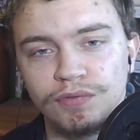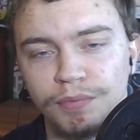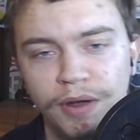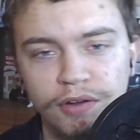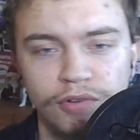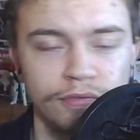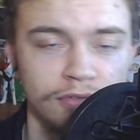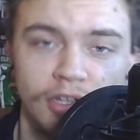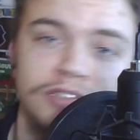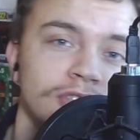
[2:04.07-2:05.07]
to Minecraft
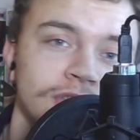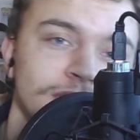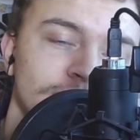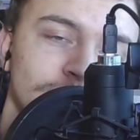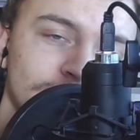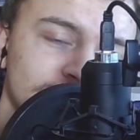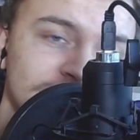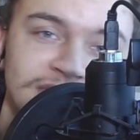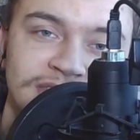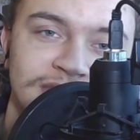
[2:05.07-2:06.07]
Dungeons, which
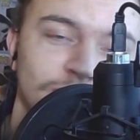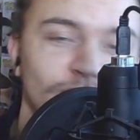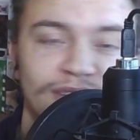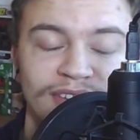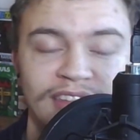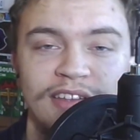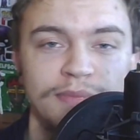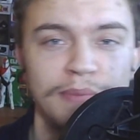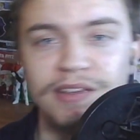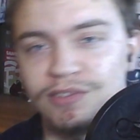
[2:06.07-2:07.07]
is what the set is
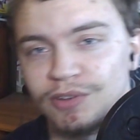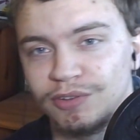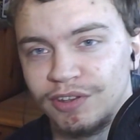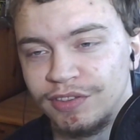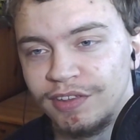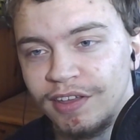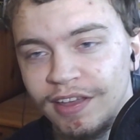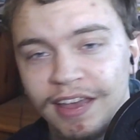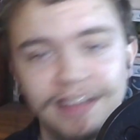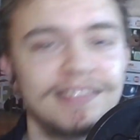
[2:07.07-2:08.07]
based on, and
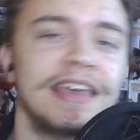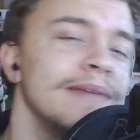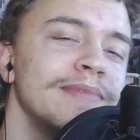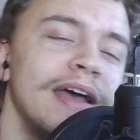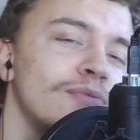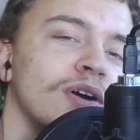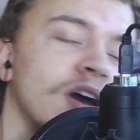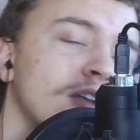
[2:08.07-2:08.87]
it's a game that everyone kind of